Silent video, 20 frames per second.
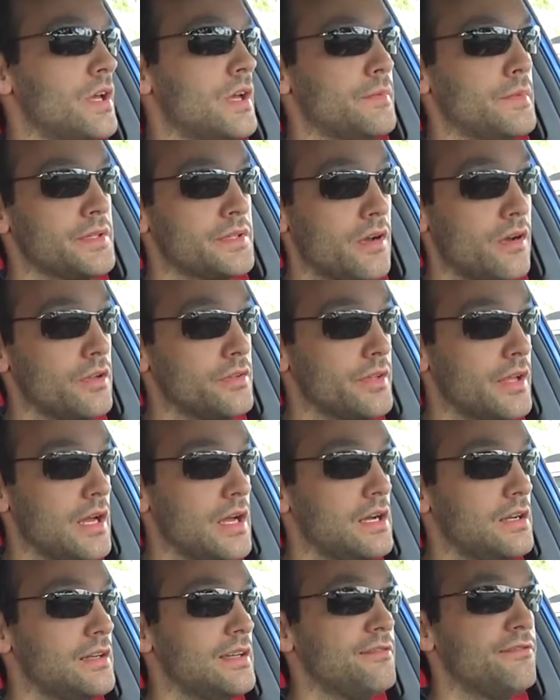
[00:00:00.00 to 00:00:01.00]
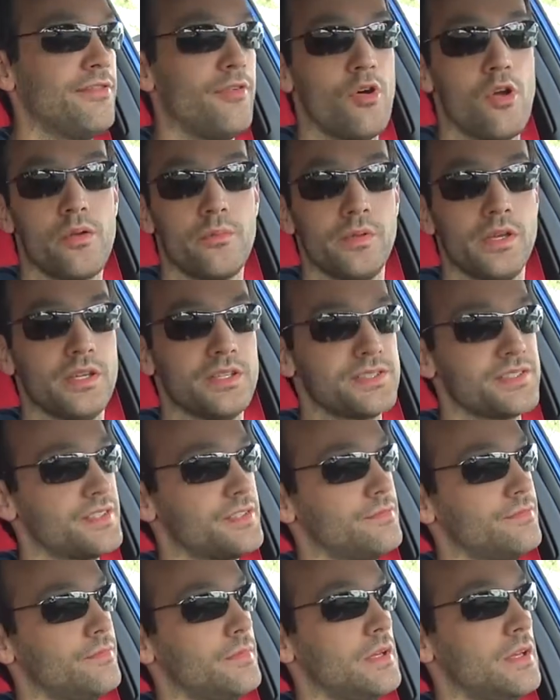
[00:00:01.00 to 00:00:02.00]
but Honda informed
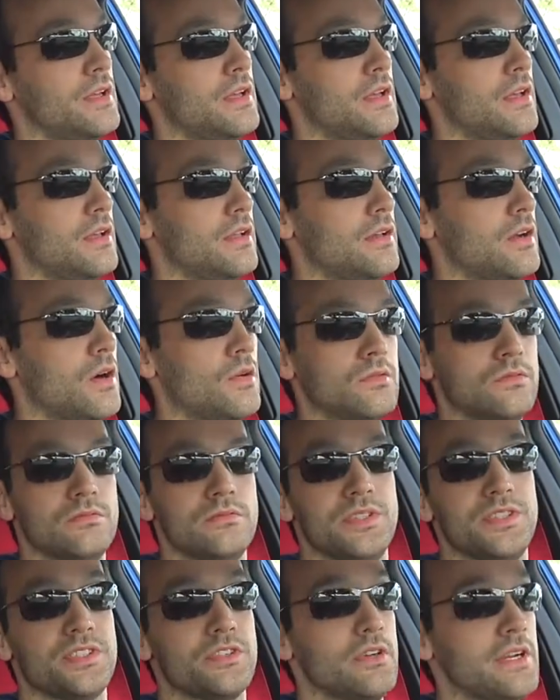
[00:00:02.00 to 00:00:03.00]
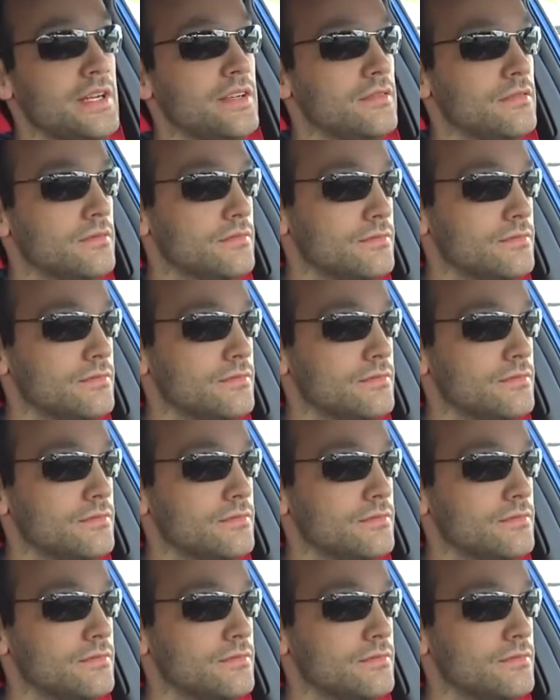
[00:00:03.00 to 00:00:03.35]
us. Oh, it's green.